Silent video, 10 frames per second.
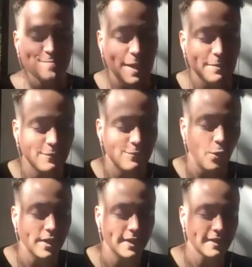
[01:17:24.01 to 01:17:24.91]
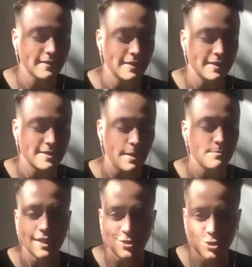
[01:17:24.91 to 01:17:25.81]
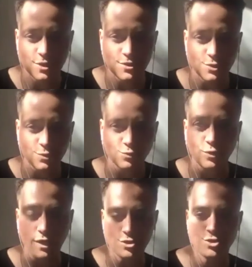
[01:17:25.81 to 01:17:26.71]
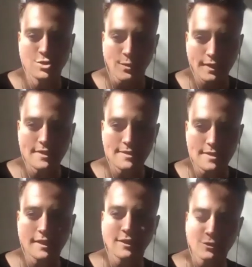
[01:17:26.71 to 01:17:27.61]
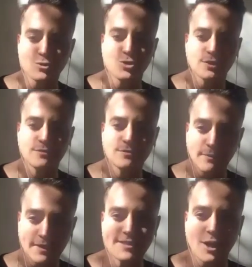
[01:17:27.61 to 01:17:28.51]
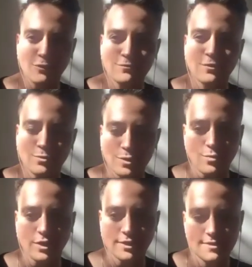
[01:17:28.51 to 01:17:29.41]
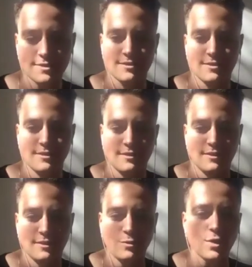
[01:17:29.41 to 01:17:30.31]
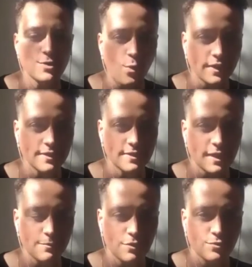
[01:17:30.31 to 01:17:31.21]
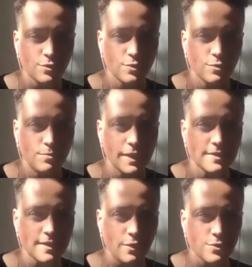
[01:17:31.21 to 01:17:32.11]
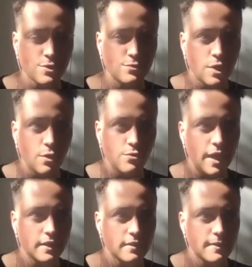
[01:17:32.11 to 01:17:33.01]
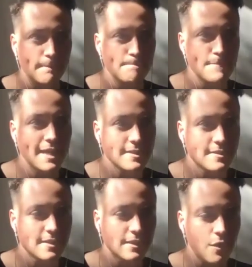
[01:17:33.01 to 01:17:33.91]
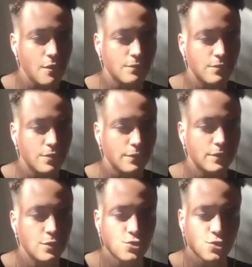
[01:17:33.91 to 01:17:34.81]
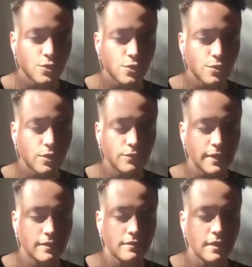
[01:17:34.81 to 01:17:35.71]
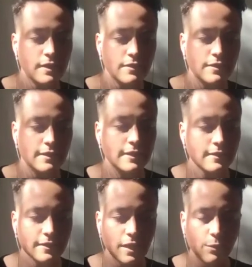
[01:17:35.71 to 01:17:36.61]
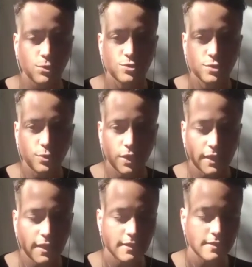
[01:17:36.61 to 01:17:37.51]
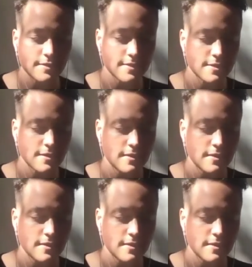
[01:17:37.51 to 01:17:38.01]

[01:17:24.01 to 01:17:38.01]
avoiding the temptation to rush to an easy conclusion myself with what's wanting to come through, because I also know that the medicine of the future of like the healing that we're doing is